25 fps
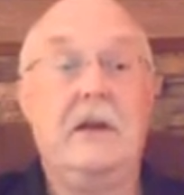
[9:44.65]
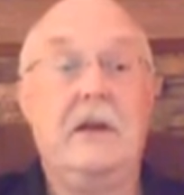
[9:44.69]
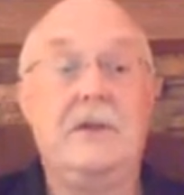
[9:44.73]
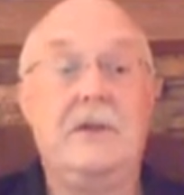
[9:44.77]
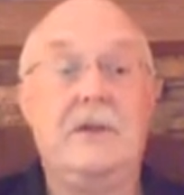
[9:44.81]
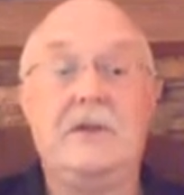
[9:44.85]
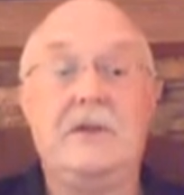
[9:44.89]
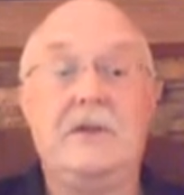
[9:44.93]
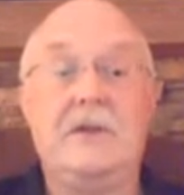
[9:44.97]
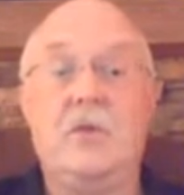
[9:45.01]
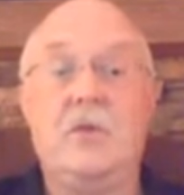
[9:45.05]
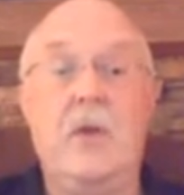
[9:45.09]

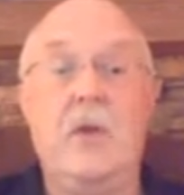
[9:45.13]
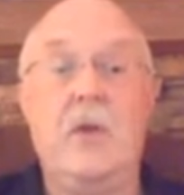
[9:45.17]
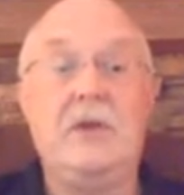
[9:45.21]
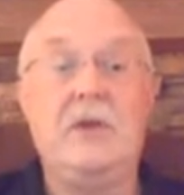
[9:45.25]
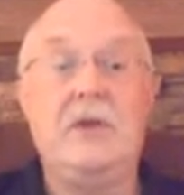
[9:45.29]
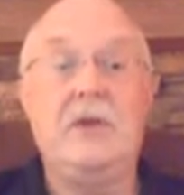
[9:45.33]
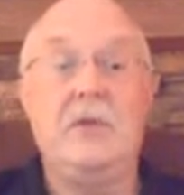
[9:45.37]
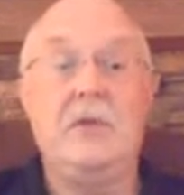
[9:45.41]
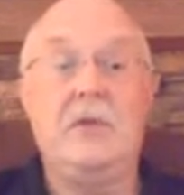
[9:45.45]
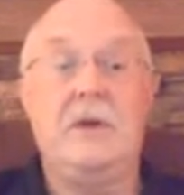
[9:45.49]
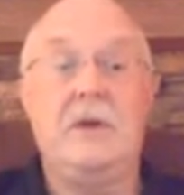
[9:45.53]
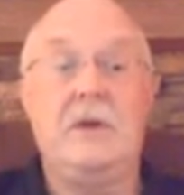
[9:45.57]
which is
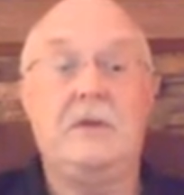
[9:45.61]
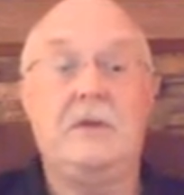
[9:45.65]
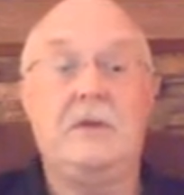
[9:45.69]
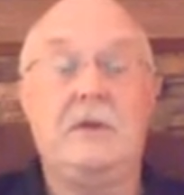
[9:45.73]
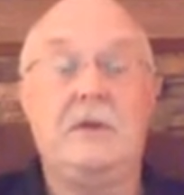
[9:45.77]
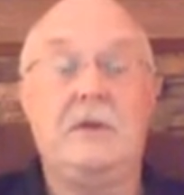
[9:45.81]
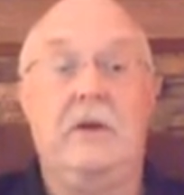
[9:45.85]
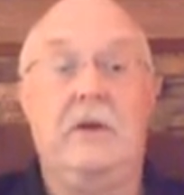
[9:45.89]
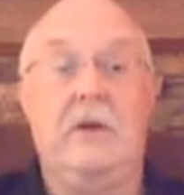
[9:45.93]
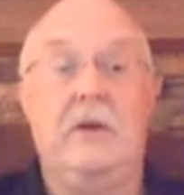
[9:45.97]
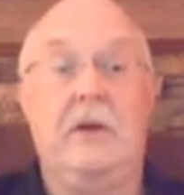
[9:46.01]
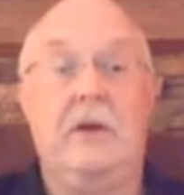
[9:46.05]
way too much
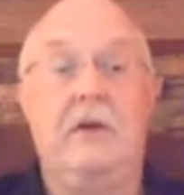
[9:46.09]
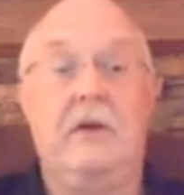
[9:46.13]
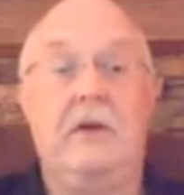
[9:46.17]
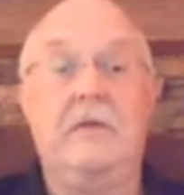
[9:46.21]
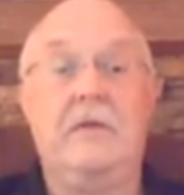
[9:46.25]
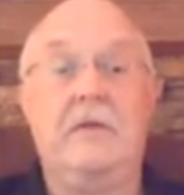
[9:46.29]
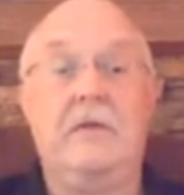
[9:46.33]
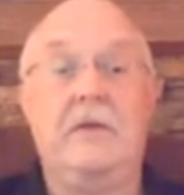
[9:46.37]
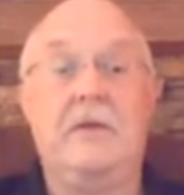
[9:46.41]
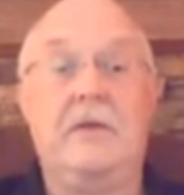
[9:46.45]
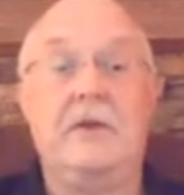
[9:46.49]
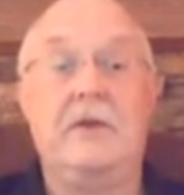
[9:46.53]

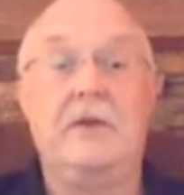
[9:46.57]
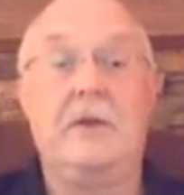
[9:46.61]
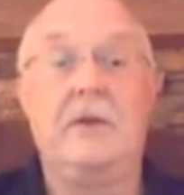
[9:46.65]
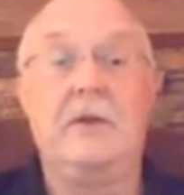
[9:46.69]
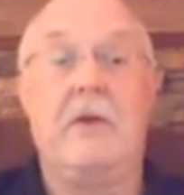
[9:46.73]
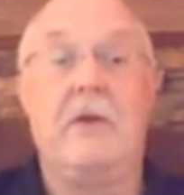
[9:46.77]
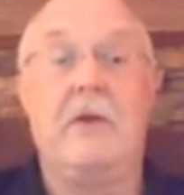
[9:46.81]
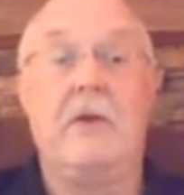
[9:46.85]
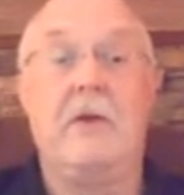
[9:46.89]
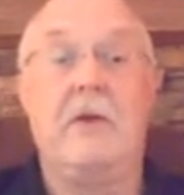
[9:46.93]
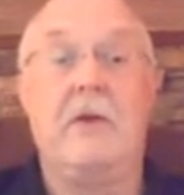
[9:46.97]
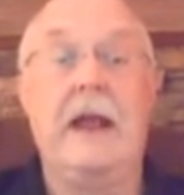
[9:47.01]
material for a
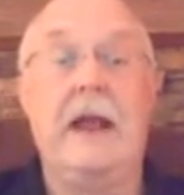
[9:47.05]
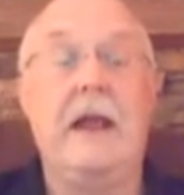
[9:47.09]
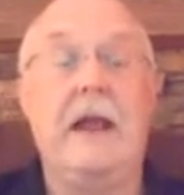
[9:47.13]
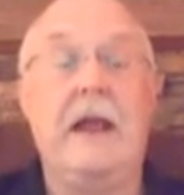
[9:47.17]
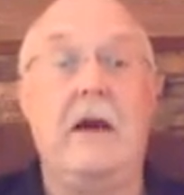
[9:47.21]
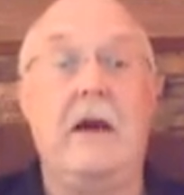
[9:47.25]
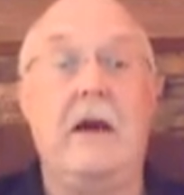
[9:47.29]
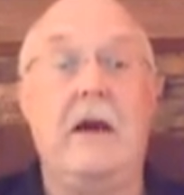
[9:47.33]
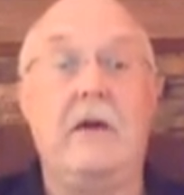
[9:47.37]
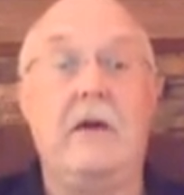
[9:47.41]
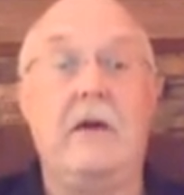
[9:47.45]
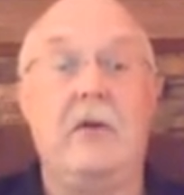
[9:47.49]
2-hour
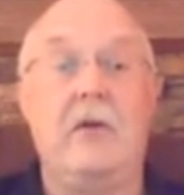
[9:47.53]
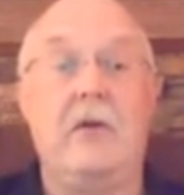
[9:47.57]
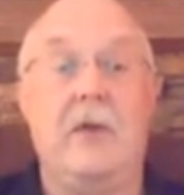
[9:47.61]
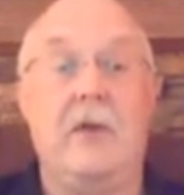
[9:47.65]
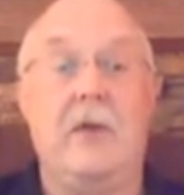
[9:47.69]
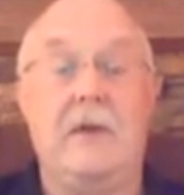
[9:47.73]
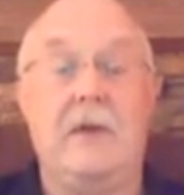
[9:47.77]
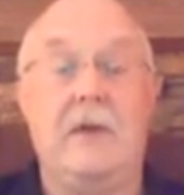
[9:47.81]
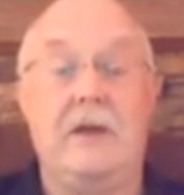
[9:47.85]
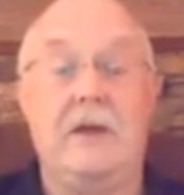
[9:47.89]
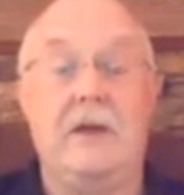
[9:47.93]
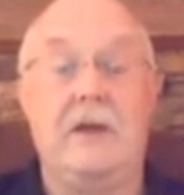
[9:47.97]
rating at
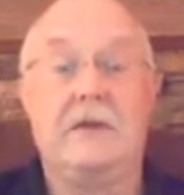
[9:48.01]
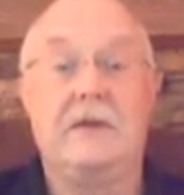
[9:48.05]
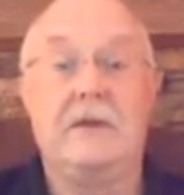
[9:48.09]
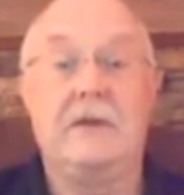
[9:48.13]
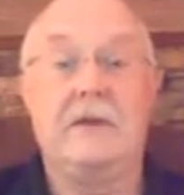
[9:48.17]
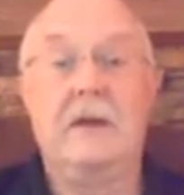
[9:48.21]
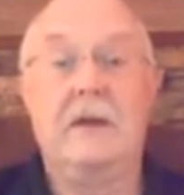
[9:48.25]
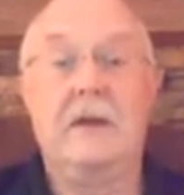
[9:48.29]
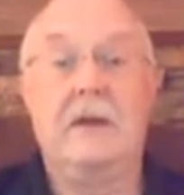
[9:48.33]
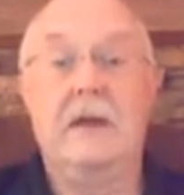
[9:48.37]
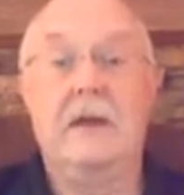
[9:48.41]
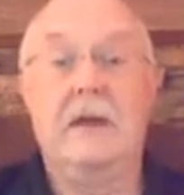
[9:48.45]
120 minutes.